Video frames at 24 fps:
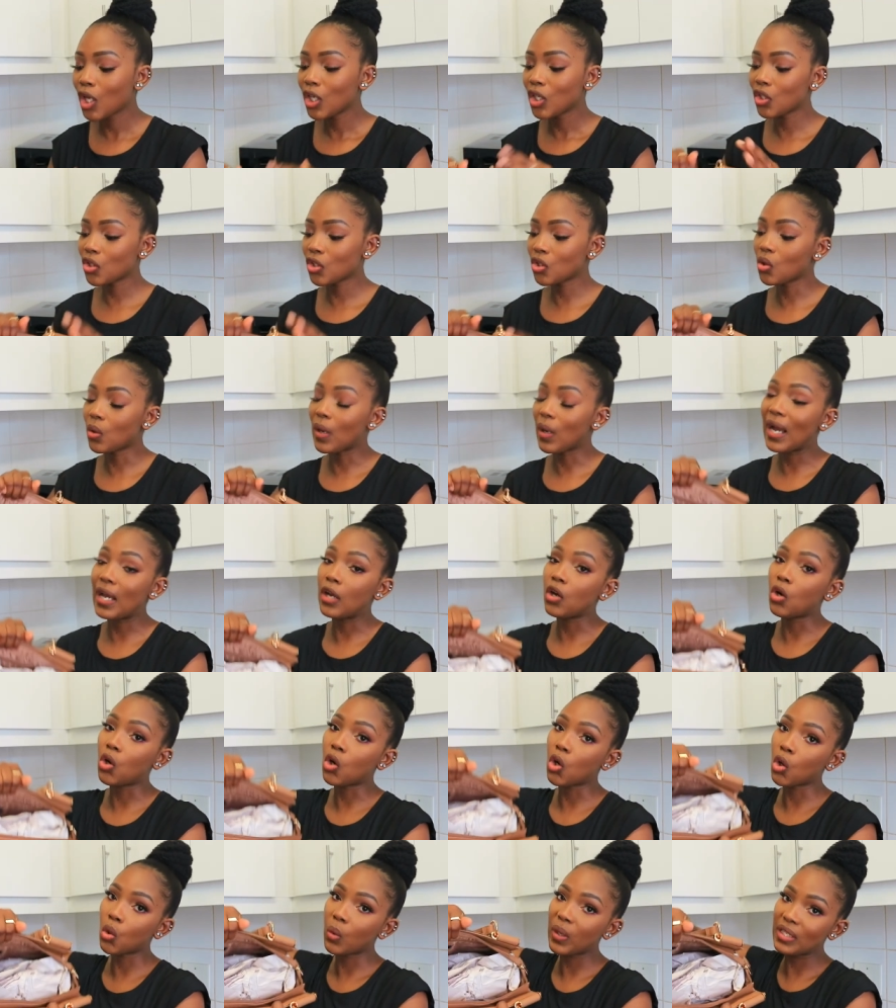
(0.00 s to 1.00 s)
So I
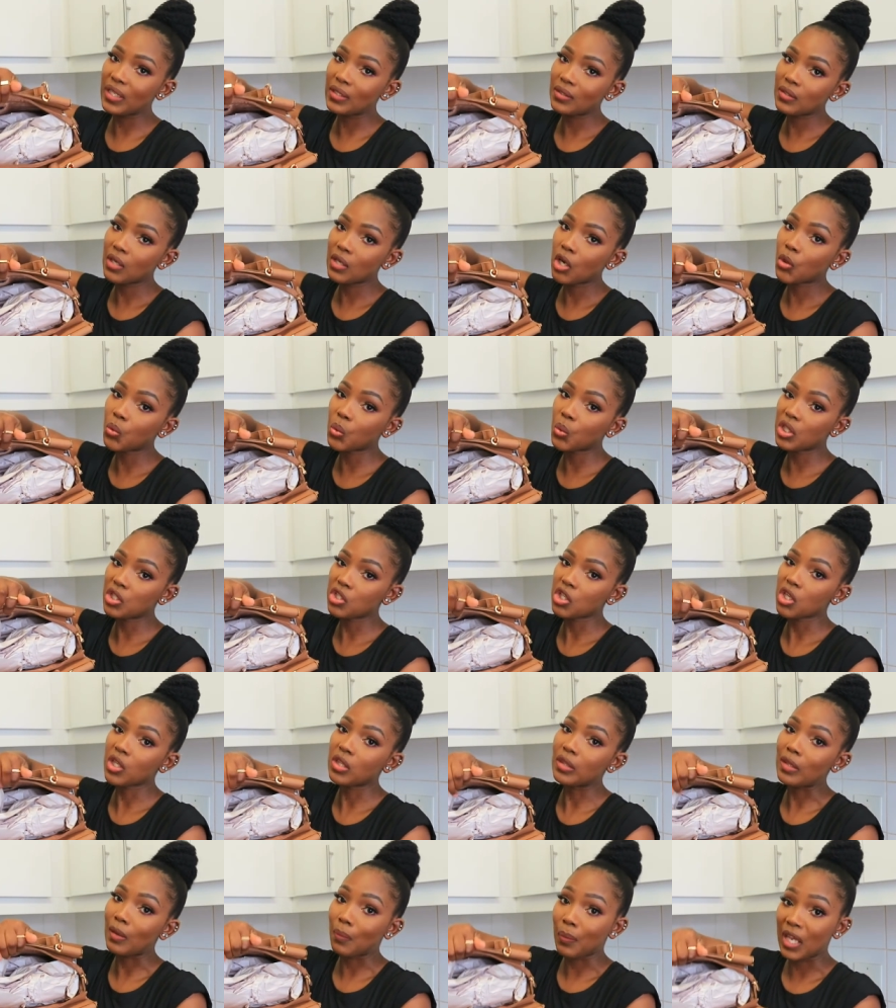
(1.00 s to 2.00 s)
always
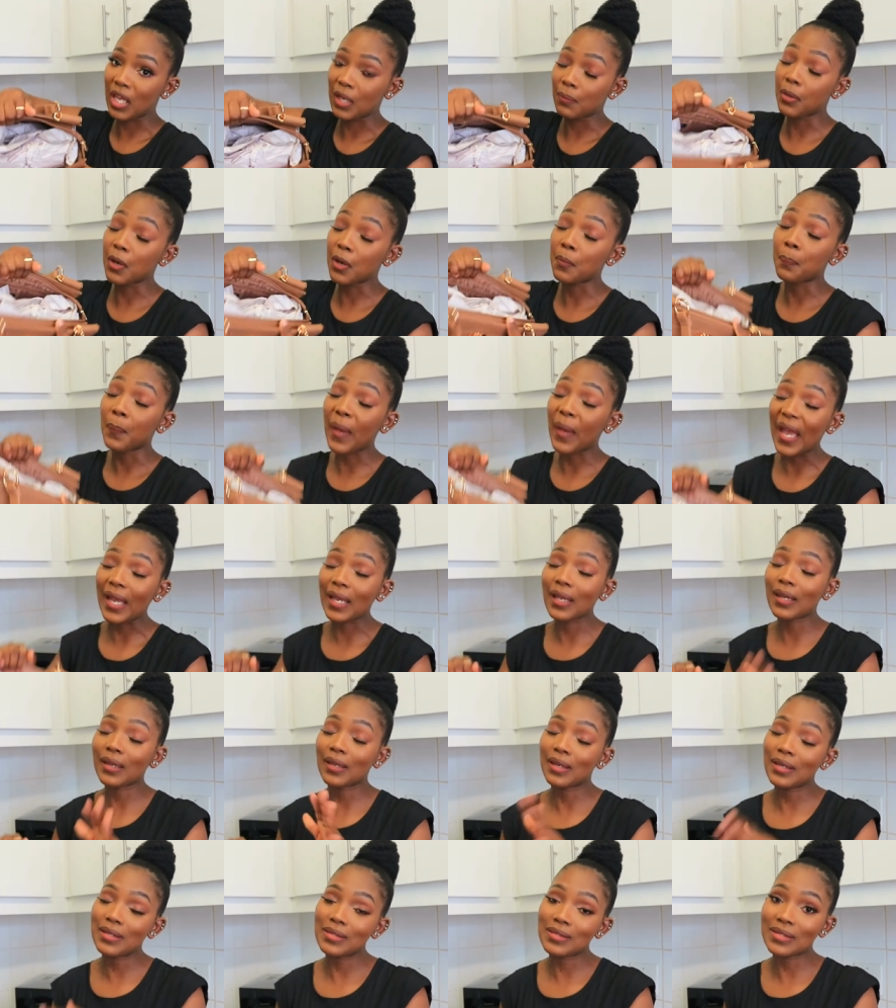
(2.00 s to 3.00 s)
return the paper
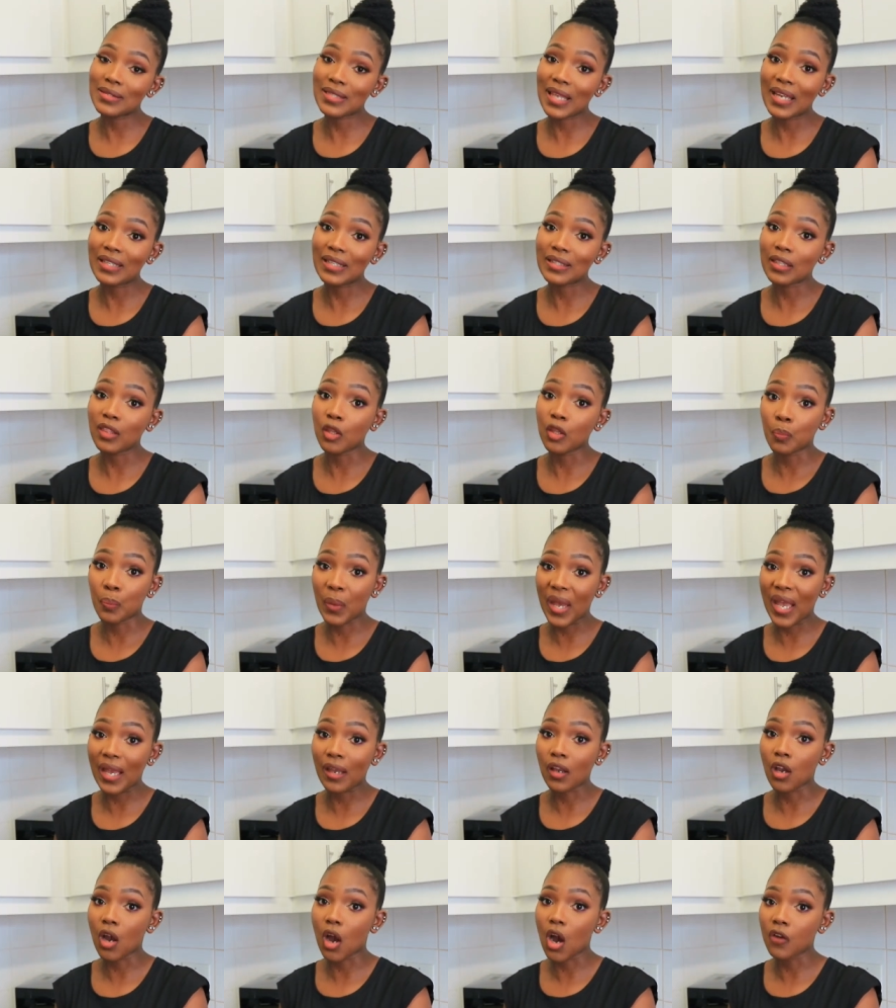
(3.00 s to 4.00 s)
back inside the
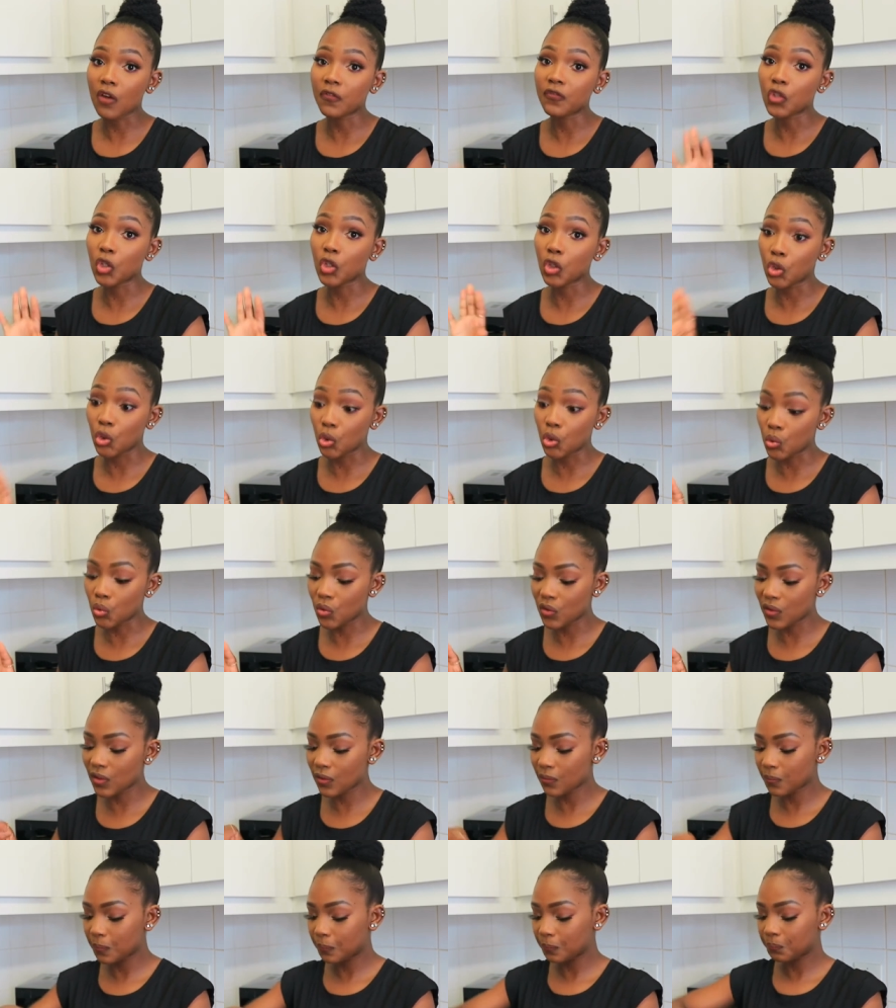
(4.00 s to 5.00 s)
bag after
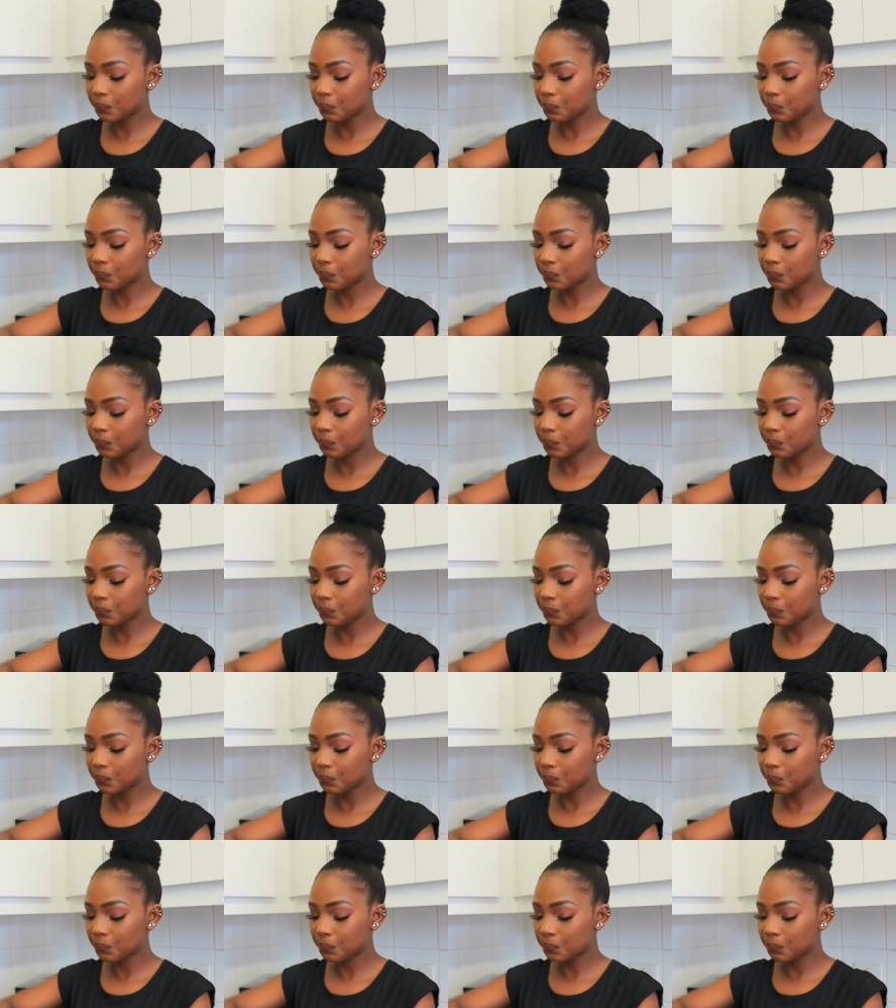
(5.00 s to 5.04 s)
use.